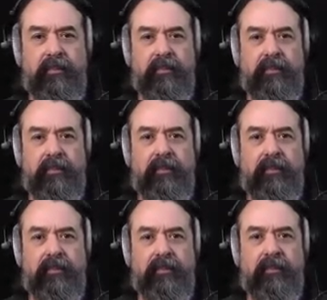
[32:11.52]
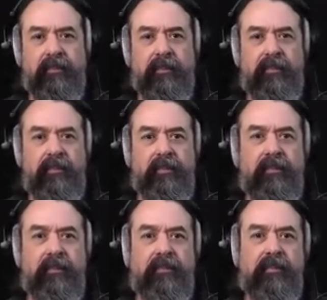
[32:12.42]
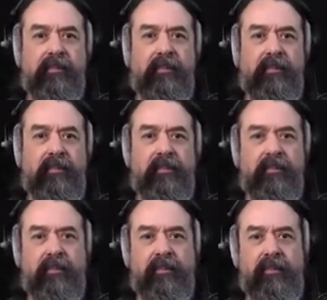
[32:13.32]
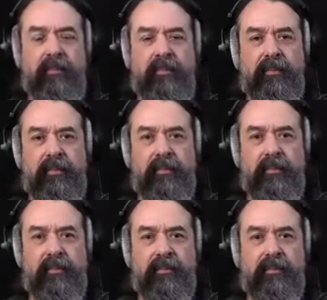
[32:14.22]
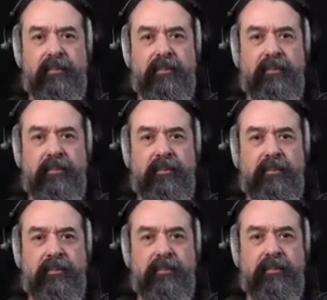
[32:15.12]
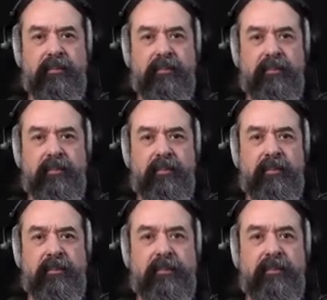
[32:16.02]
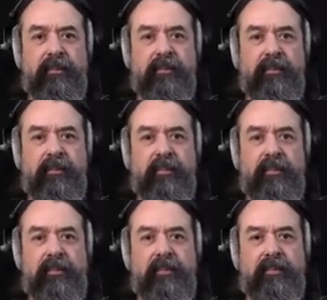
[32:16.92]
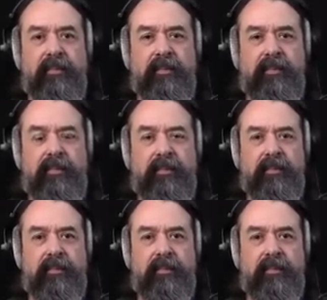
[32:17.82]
The person shown says nothing.